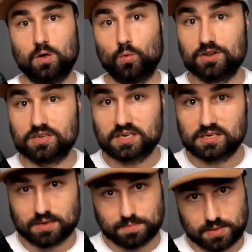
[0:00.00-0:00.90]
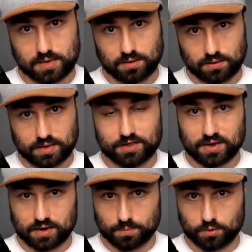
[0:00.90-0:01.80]
When you see something that you
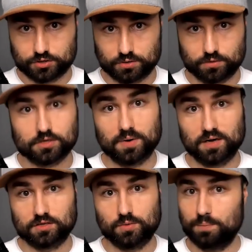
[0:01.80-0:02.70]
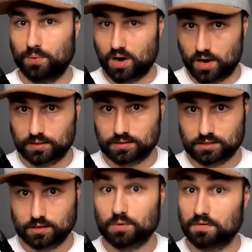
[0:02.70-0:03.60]
get an emotional response to it,
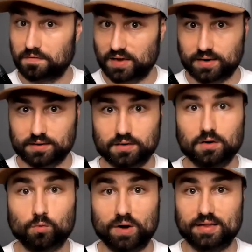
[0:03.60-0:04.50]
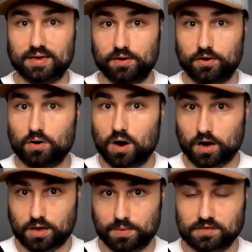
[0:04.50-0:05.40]
pause, reflect, write down your
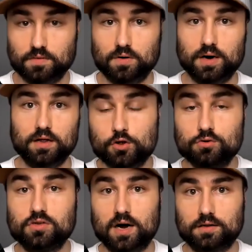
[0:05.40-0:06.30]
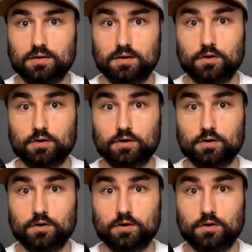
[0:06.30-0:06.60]
arguments for it. Use Dr.